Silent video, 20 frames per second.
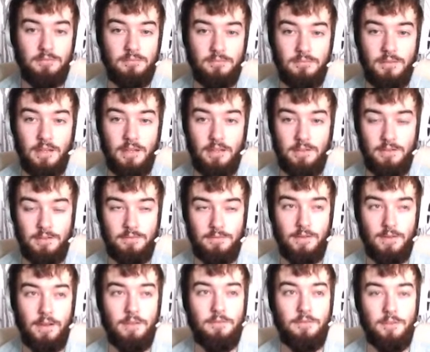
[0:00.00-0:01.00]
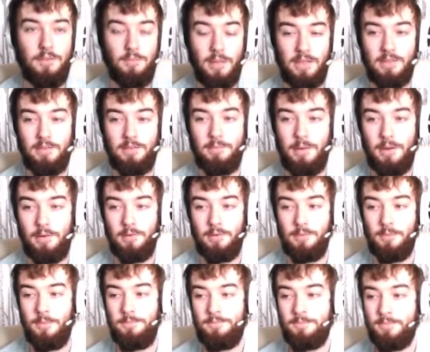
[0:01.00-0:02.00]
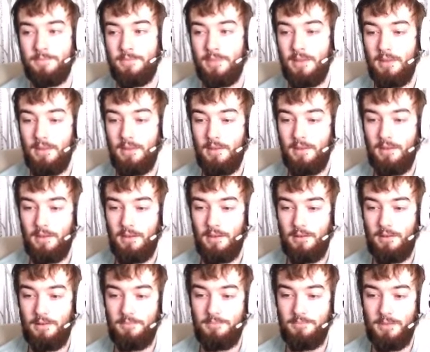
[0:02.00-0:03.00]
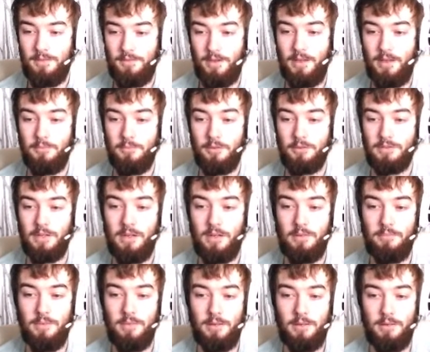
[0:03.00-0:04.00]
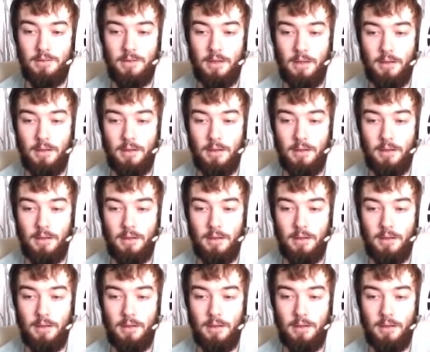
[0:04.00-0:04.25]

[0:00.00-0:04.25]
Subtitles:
is fine for the basic power up. If I had more time, then I